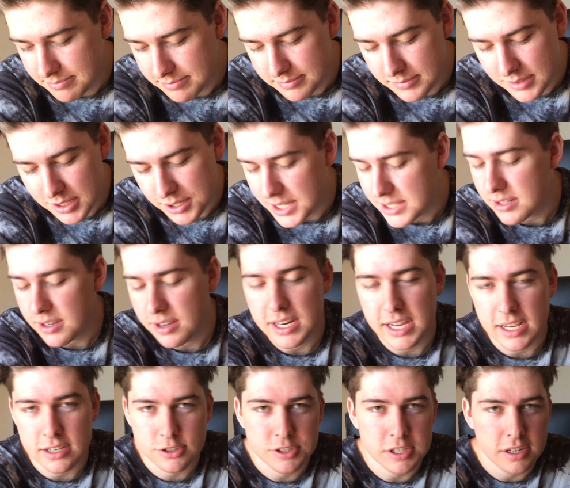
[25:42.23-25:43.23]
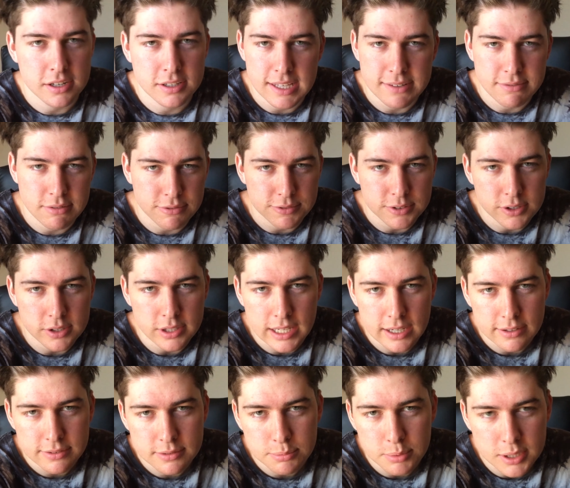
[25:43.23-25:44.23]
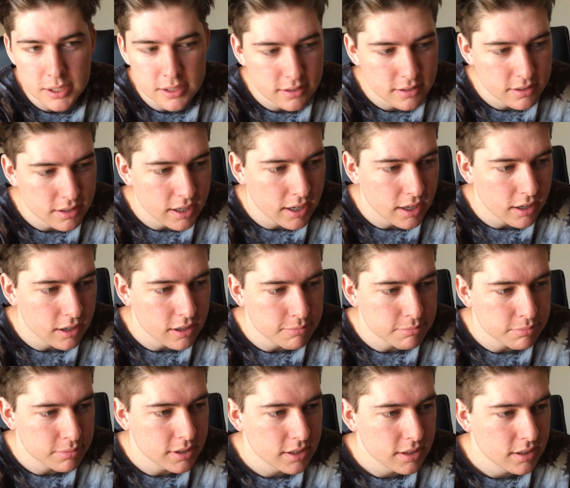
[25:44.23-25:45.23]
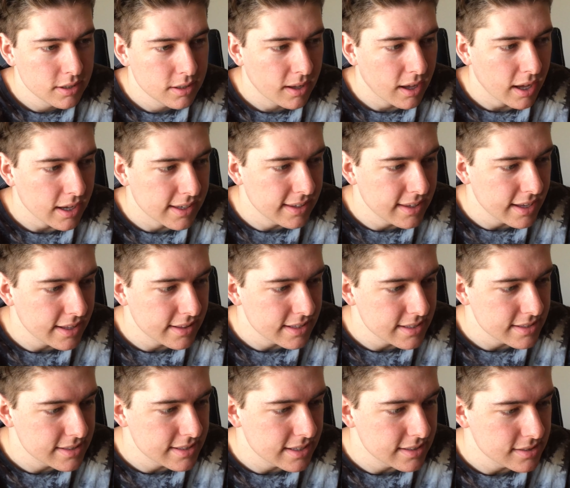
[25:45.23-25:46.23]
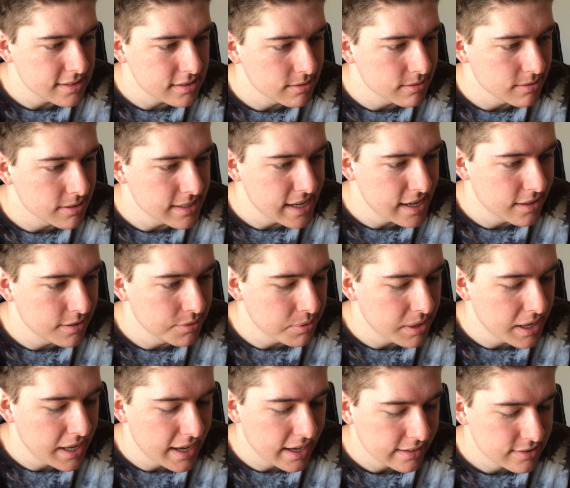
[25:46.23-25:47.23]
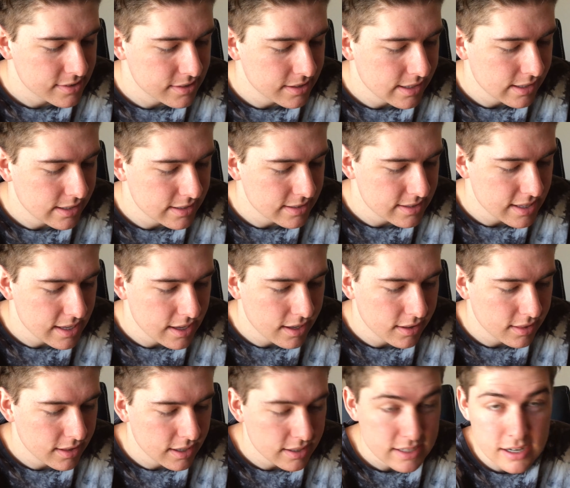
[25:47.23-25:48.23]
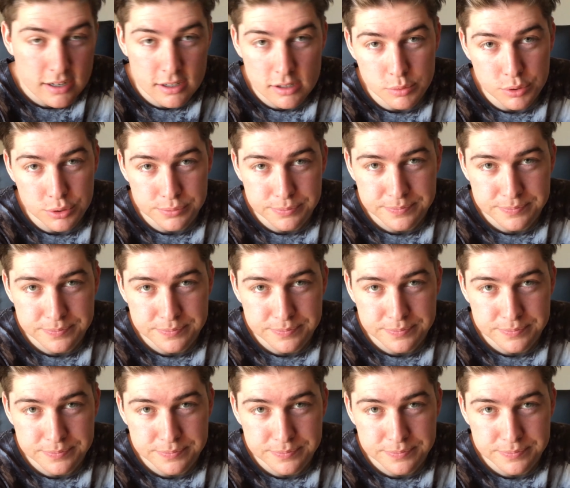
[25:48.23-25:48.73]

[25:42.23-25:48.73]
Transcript: No, I don't actually. I only have a few left, but I hope I can get these tennis stories out of the way actually, because they're terrible.